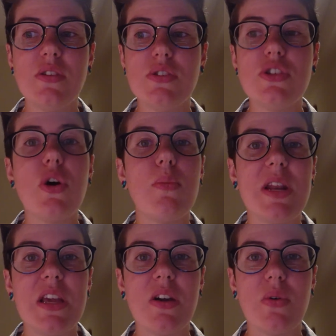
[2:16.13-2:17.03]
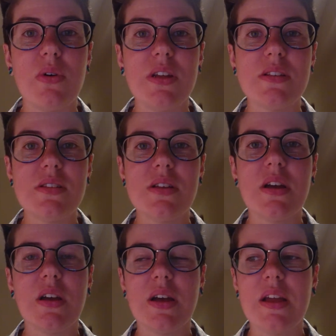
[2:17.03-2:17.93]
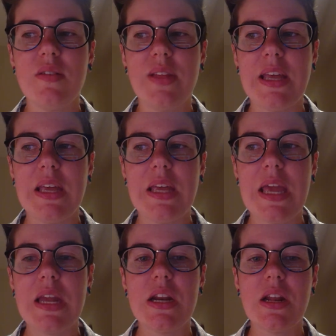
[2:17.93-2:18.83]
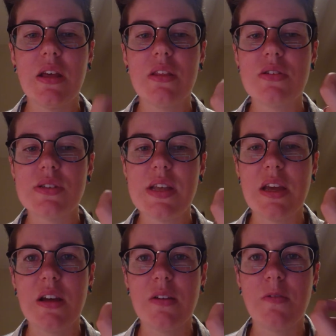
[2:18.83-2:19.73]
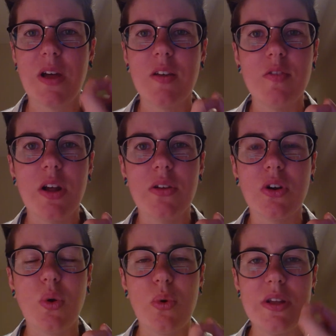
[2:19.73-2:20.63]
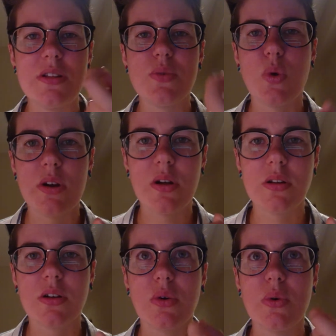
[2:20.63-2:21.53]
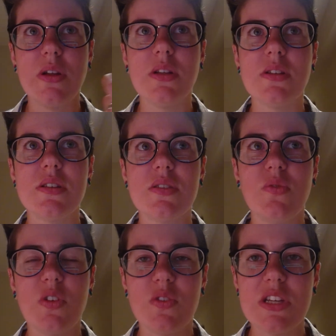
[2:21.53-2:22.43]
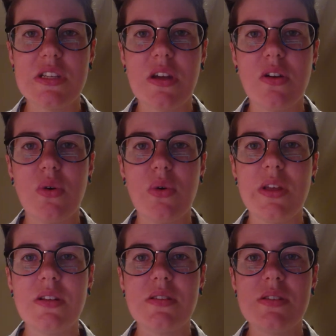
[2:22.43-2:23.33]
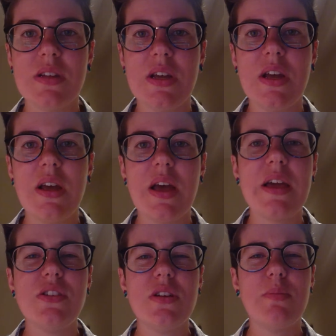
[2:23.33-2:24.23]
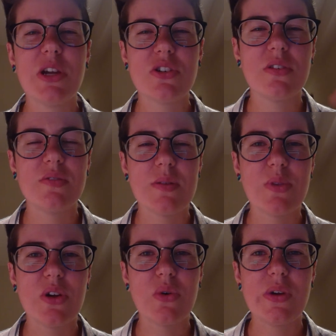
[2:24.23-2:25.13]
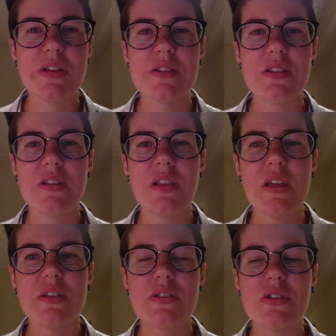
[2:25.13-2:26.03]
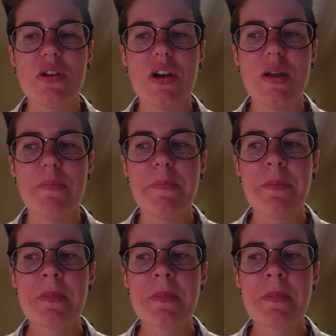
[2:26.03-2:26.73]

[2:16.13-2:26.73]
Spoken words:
so many coins, kind of like Canada. There's like a $5 coins, $1 coins, 50 cent coins. I took a picture of some of the coins in the Instagram,